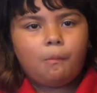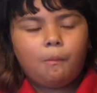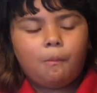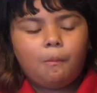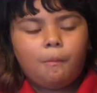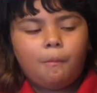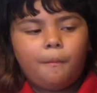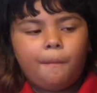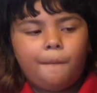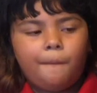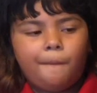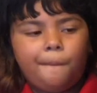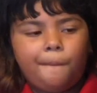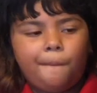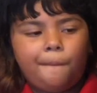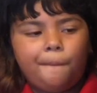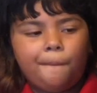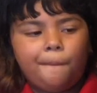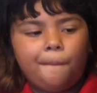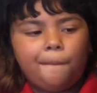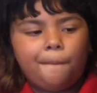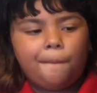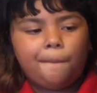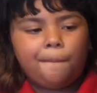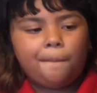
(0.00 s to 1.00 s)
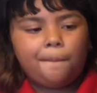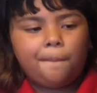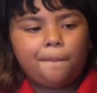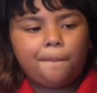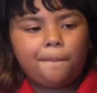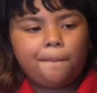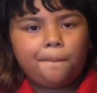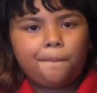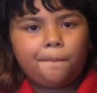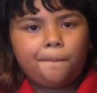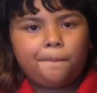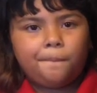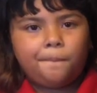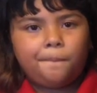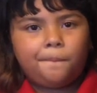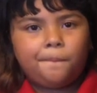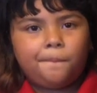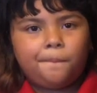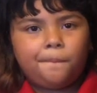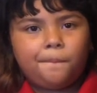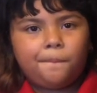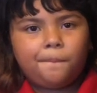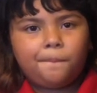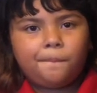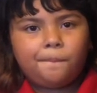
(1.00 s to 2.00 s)

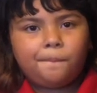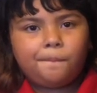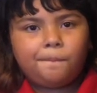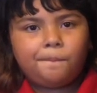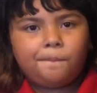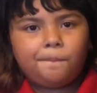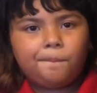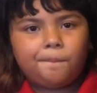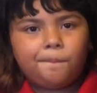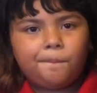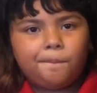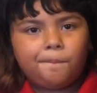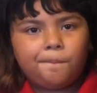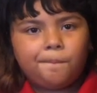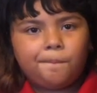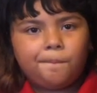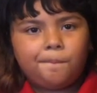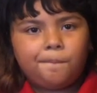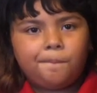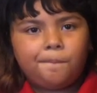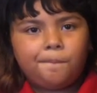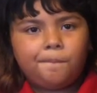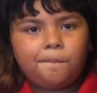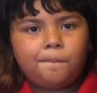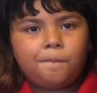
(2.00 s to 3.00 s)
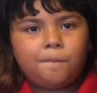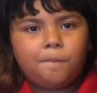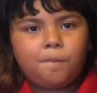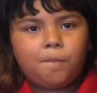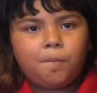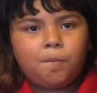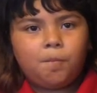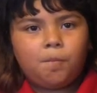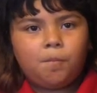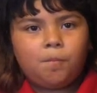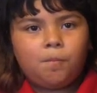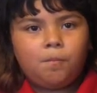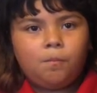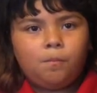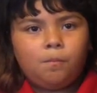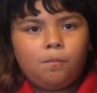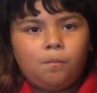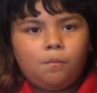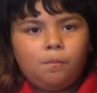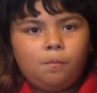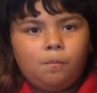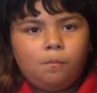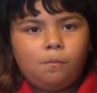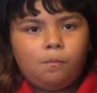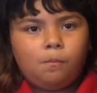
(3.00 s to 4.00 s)

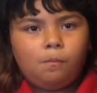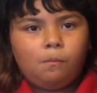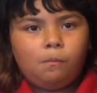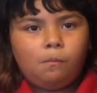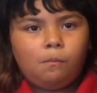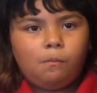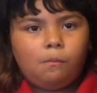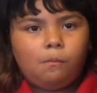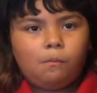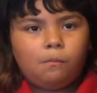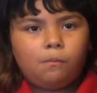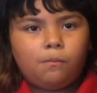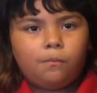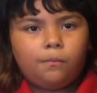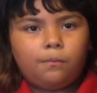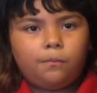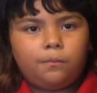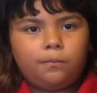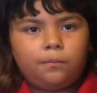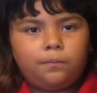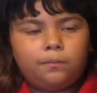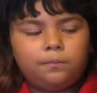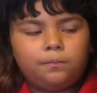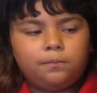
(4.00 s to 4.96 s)
(not speaking)